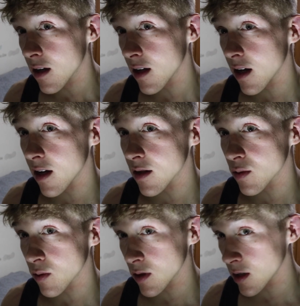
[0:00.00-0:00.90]
Yeah,
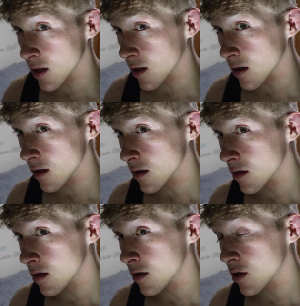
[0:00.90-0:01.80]
it's
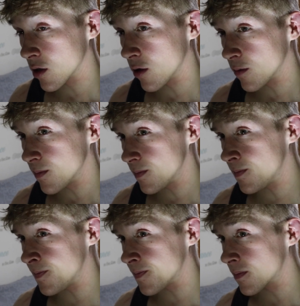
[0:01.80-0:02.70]
ridiculous. So
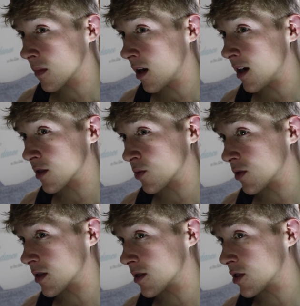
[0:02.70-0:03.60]
I just
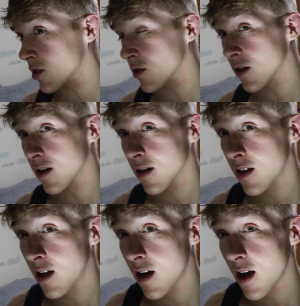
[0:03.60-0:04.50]
wanted to show y'all
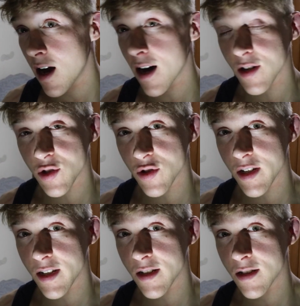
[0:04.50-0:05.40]
how to
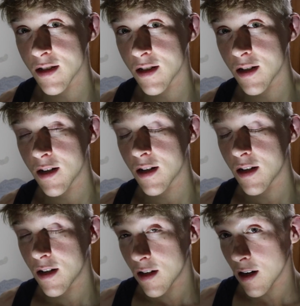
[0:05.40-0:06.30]
drain
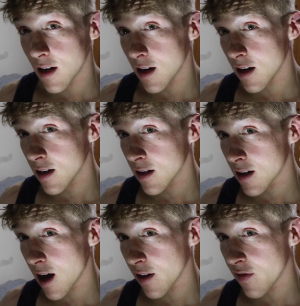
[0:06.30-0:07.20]
uh,
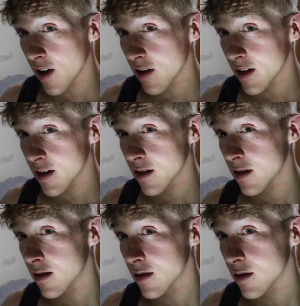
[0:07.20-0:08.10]
cauliflower ear.
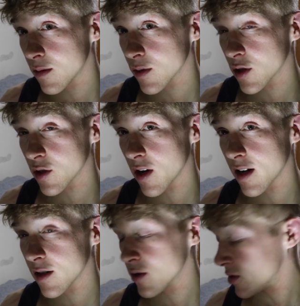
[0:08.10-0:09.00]
I'm gonna show you how
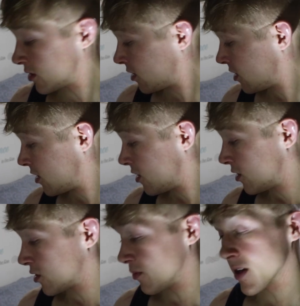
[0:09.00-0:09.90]
to do it.
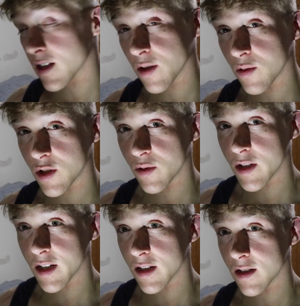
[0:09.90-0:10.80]
So basically what you
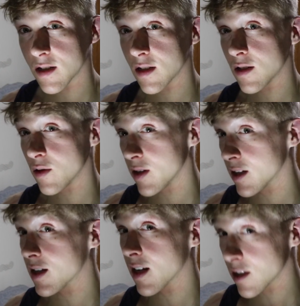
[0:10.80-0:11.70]
need is, is you
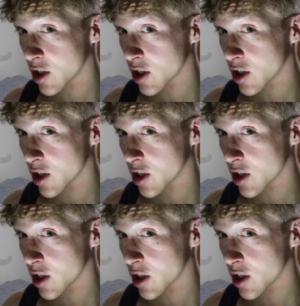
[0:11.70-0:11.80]
need to take a